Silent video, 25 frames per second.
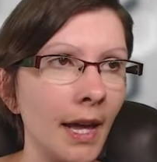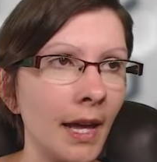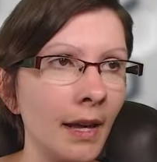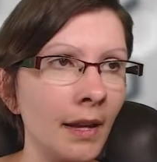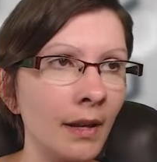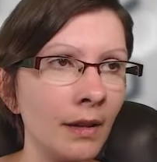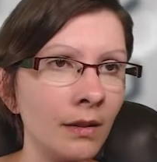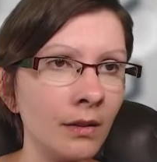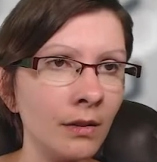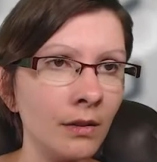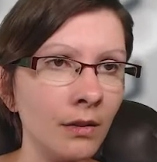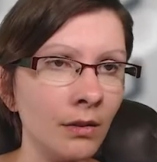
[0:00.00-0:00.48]

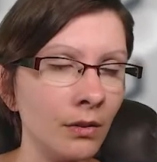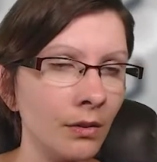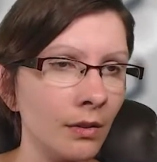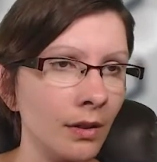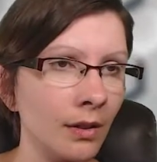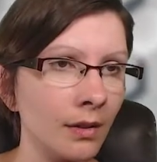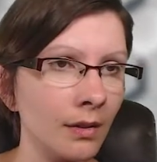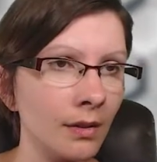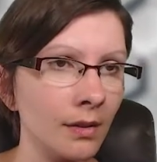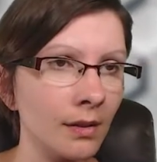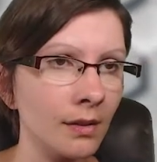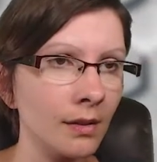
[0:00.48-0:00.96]
And you
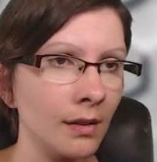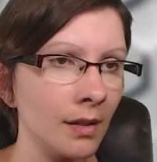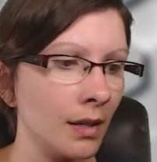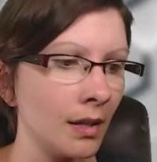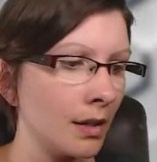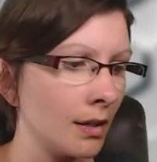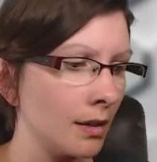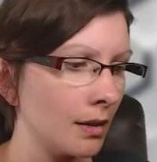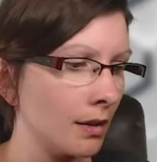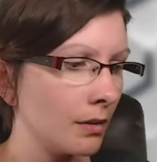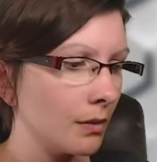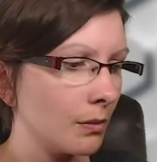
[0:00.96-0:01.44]
can
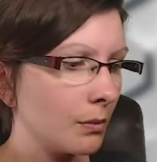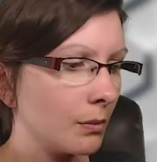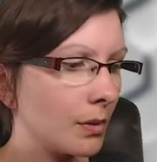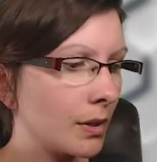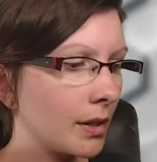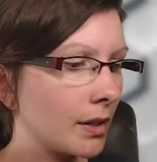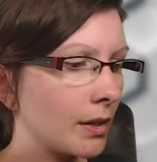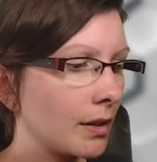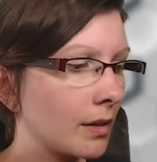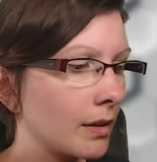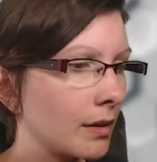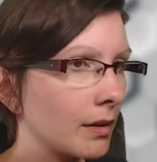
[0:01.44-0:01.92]
see
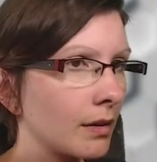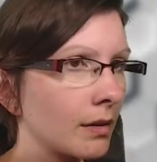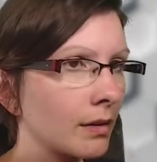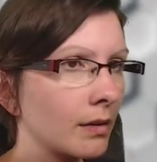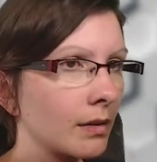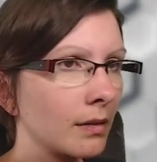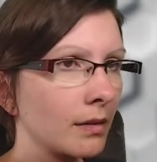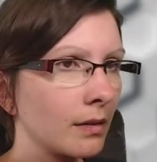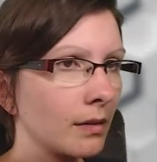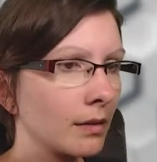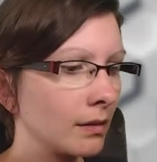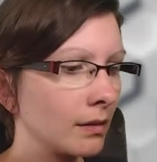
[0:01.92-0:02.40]
where